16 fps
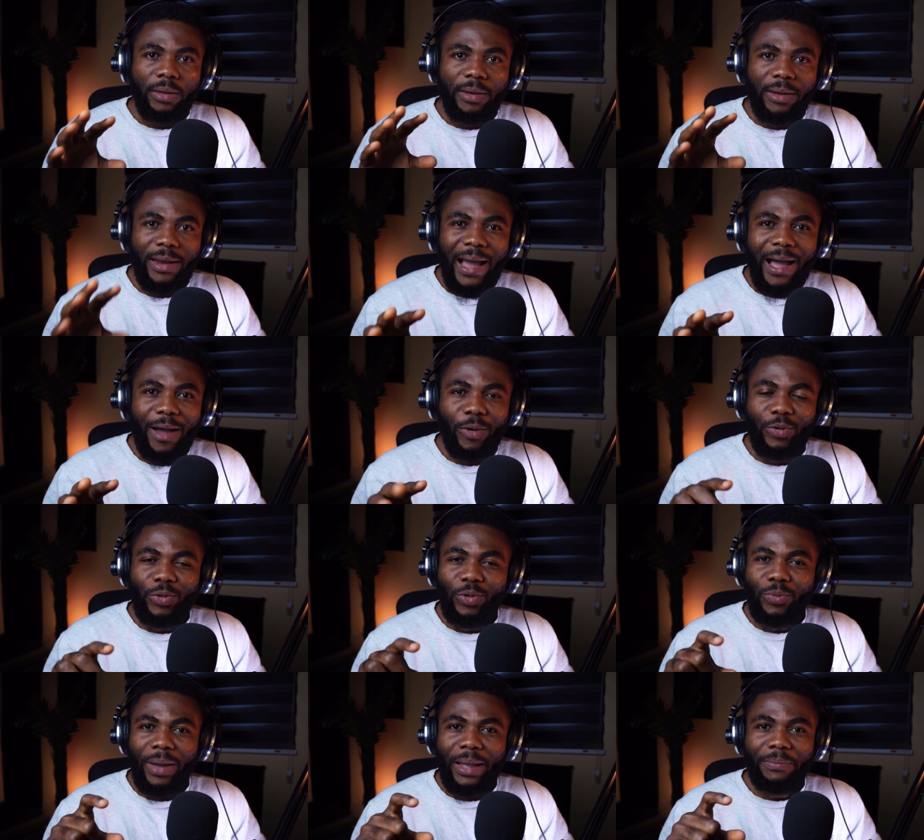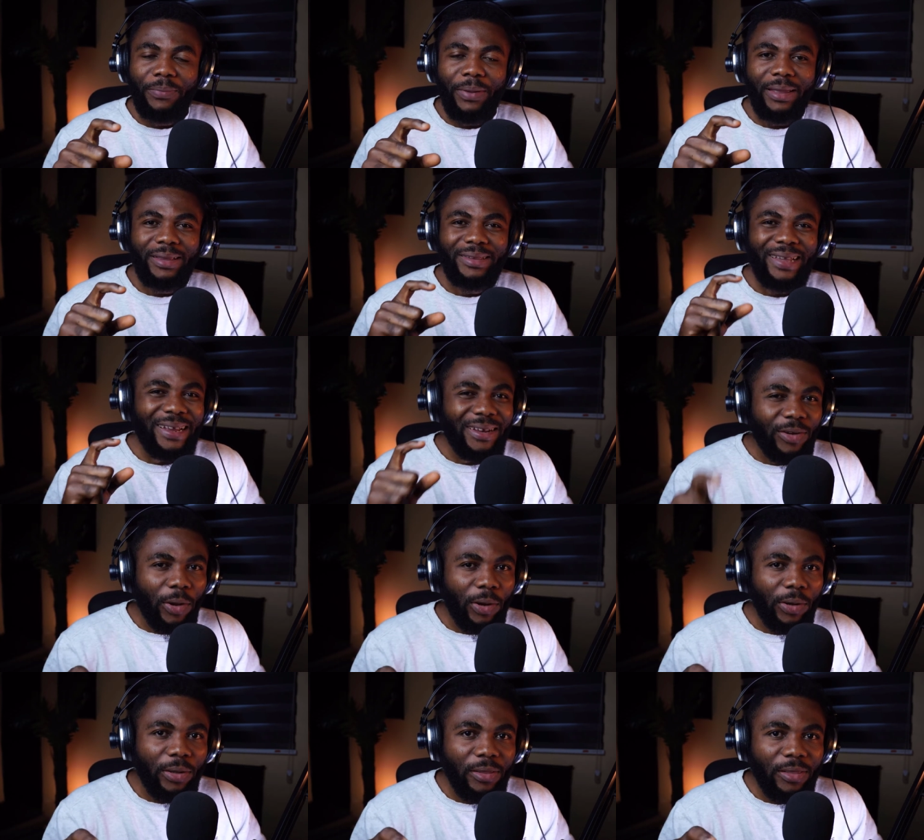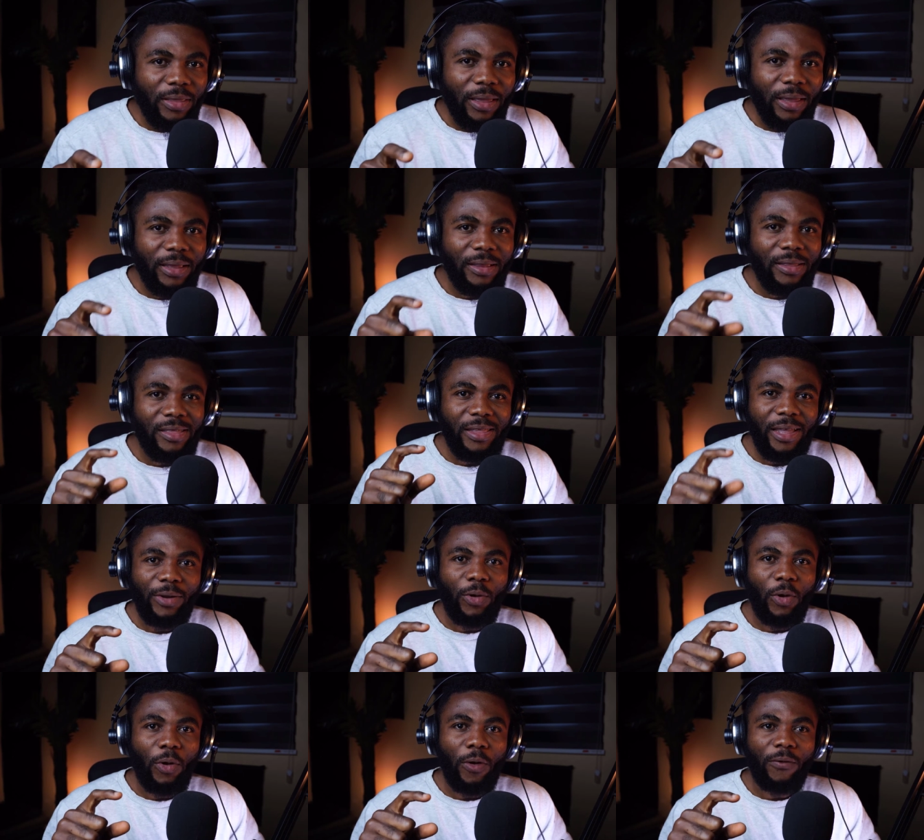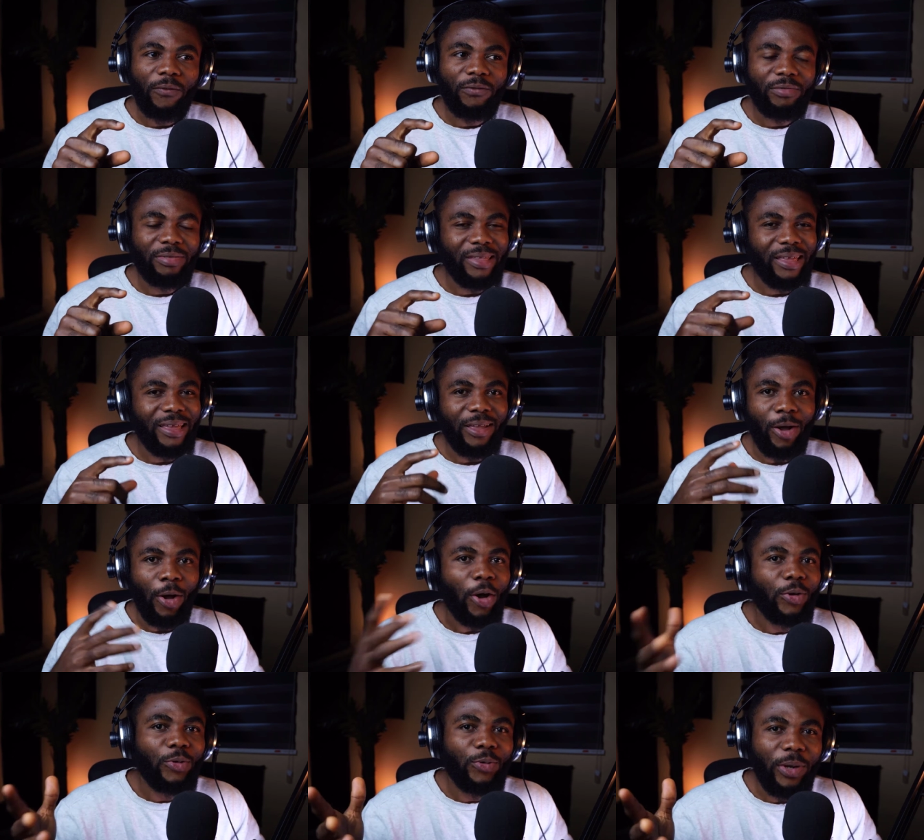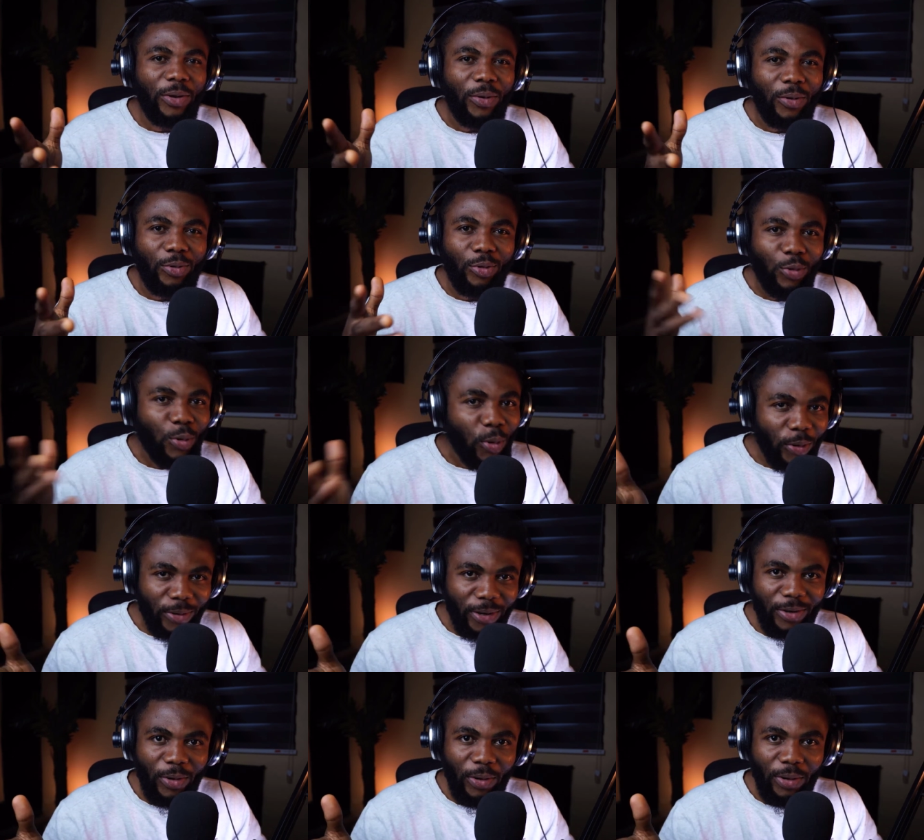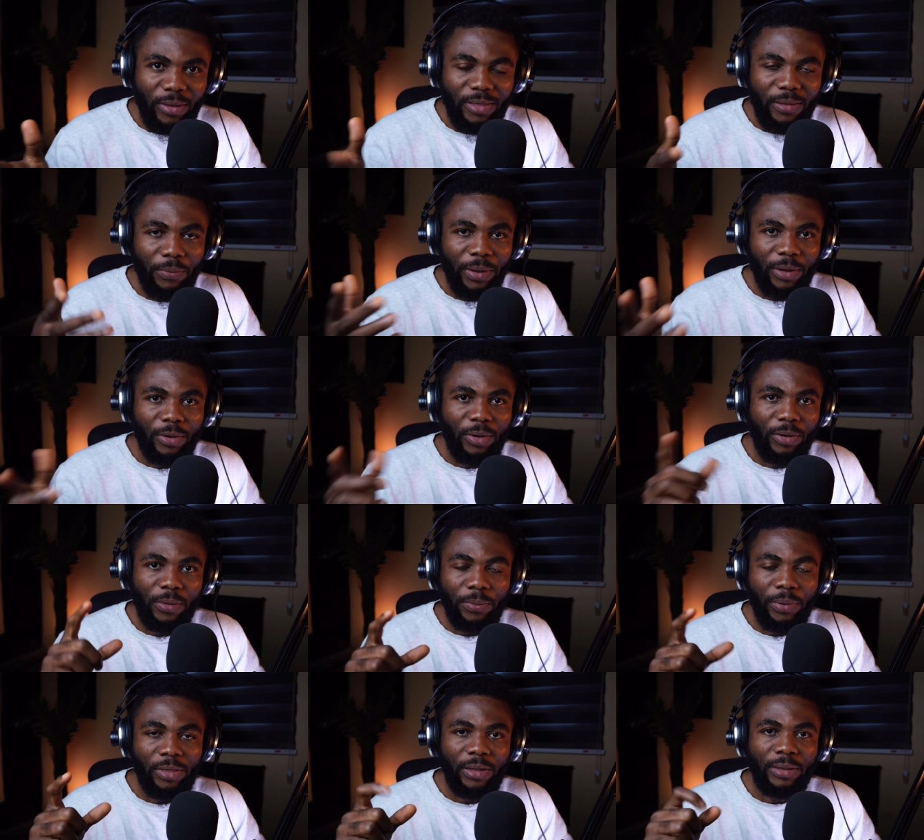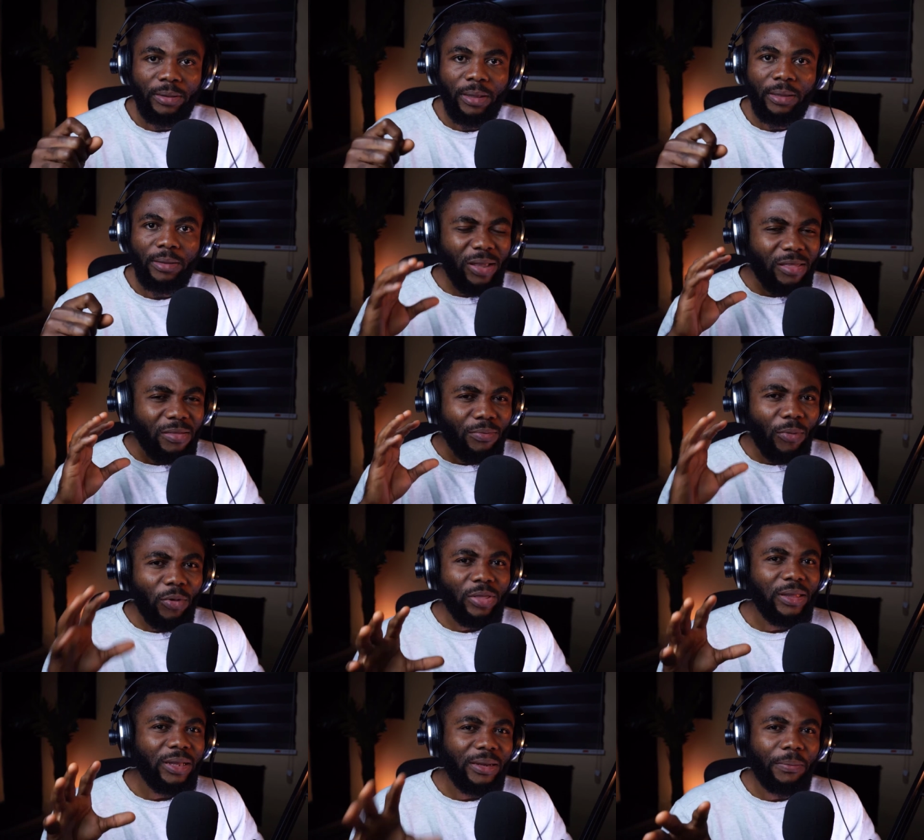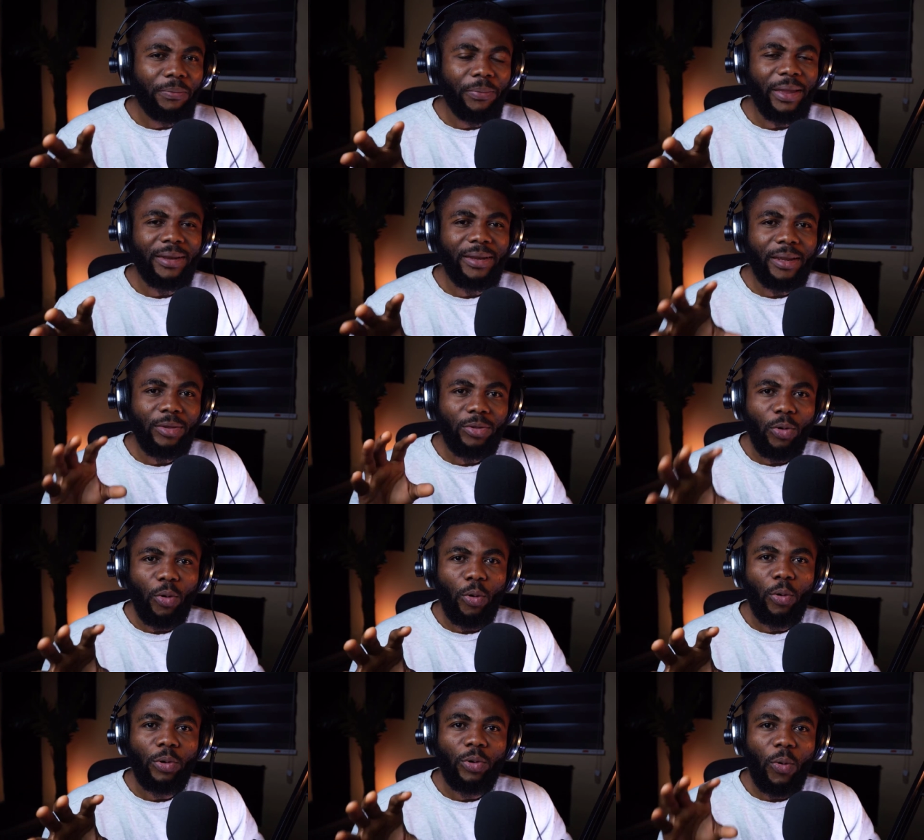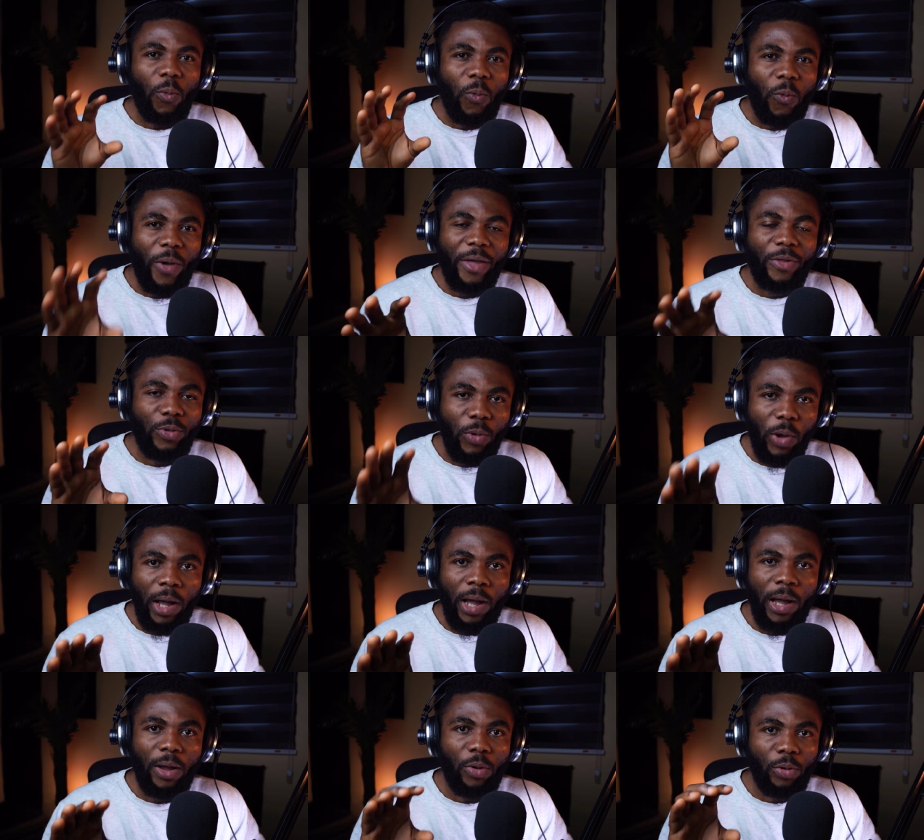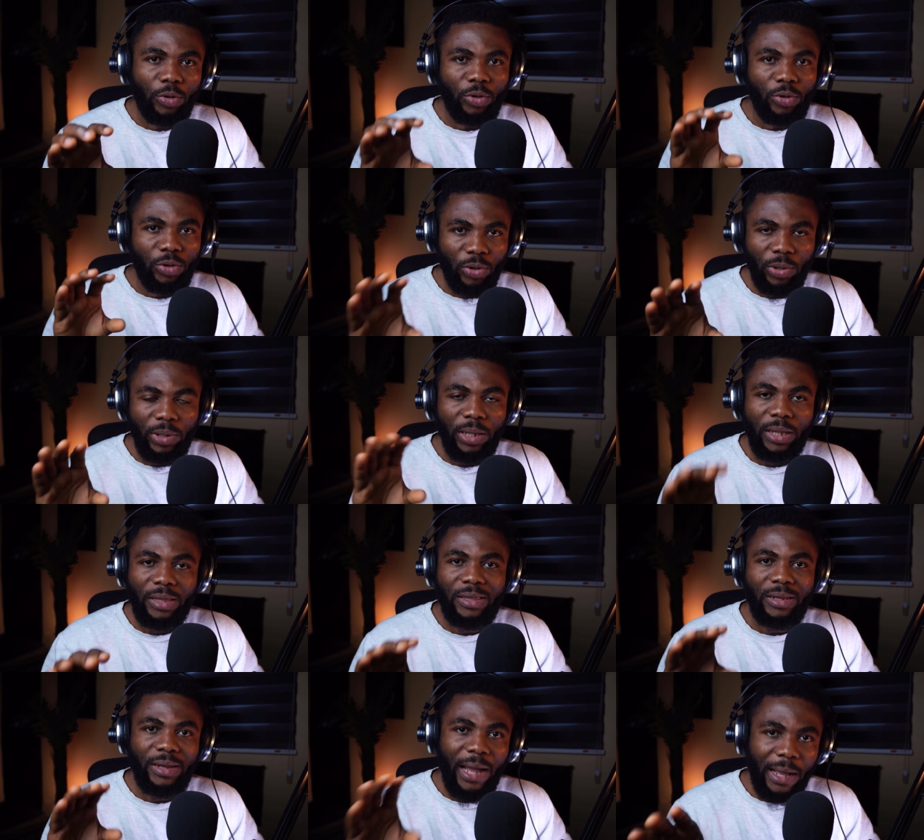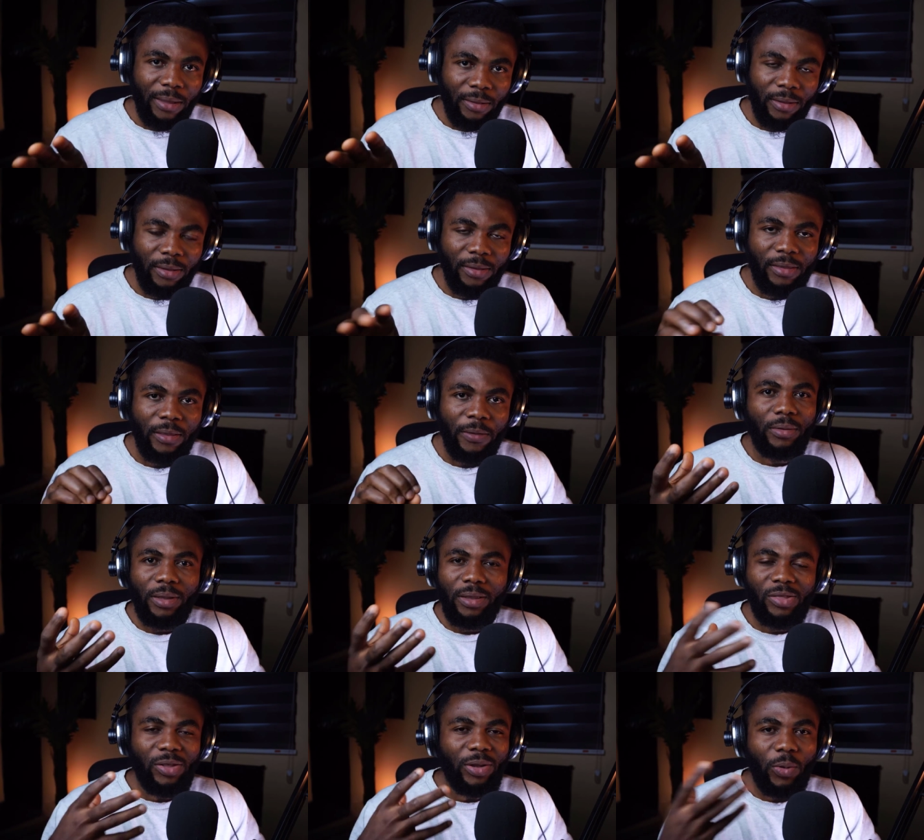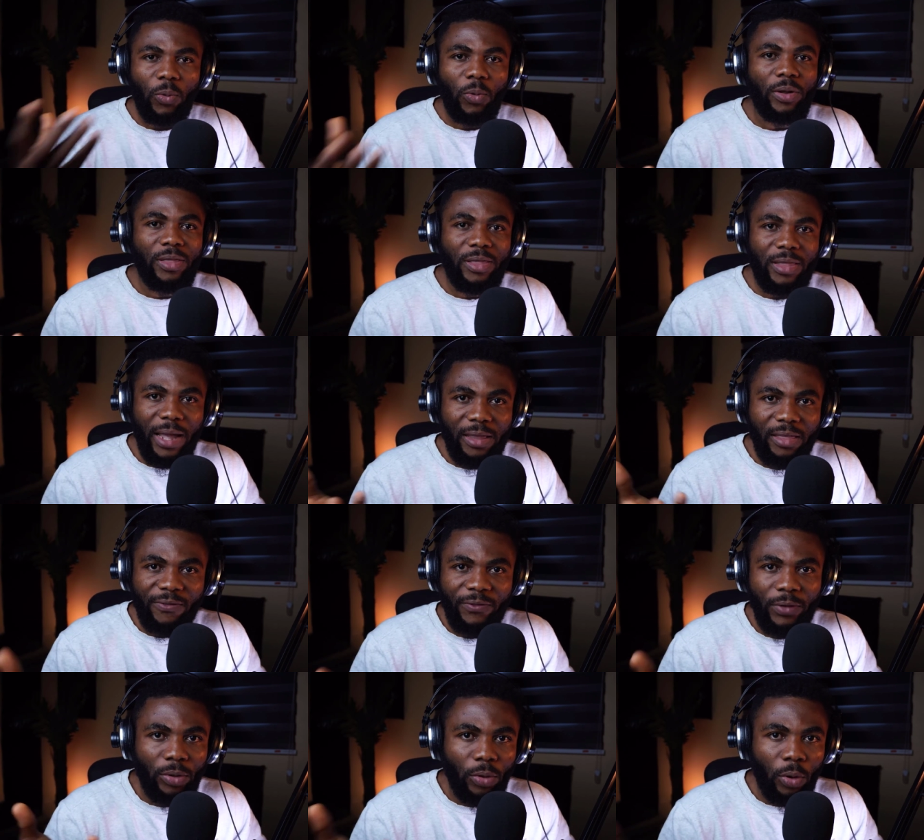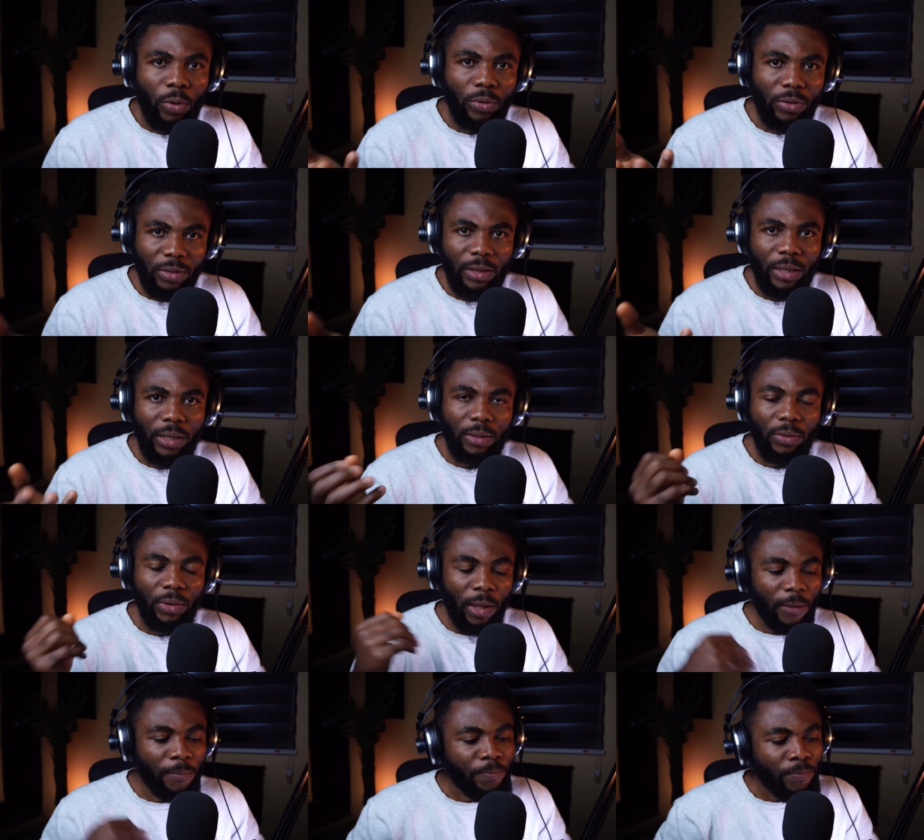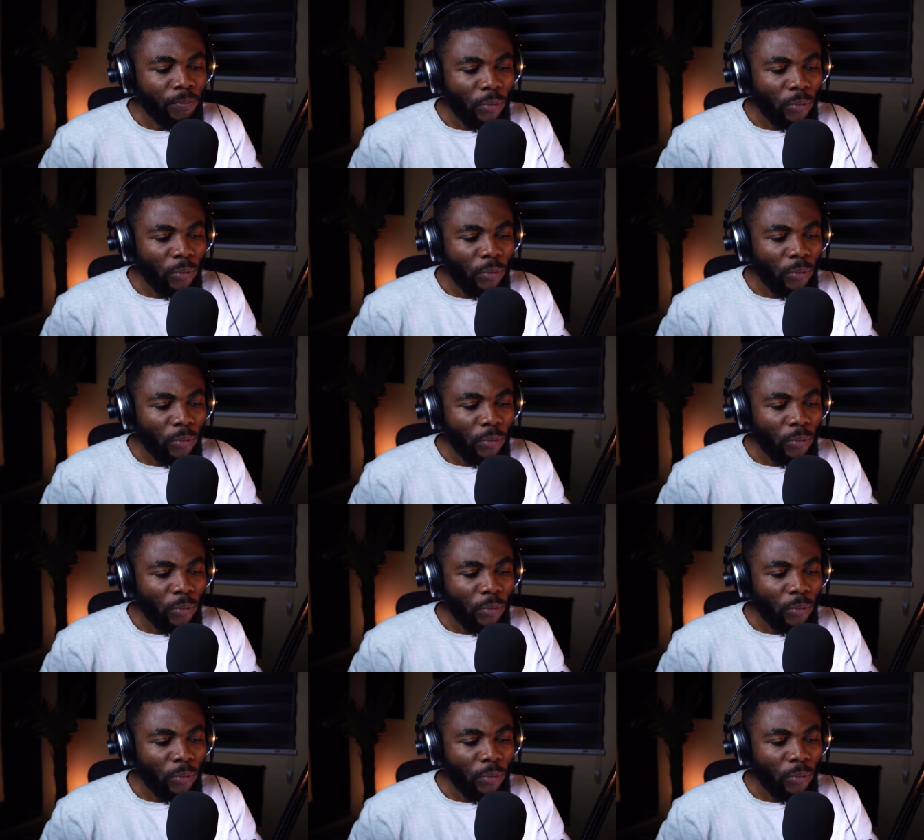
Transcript: now you might pay ten dollars instead of, say, one hundred dollars or two hundred dollars, depending on the percentage. It's mostly dependent on where you are on your journey as an artist. It's not a one-size-fits-all thing. Okay,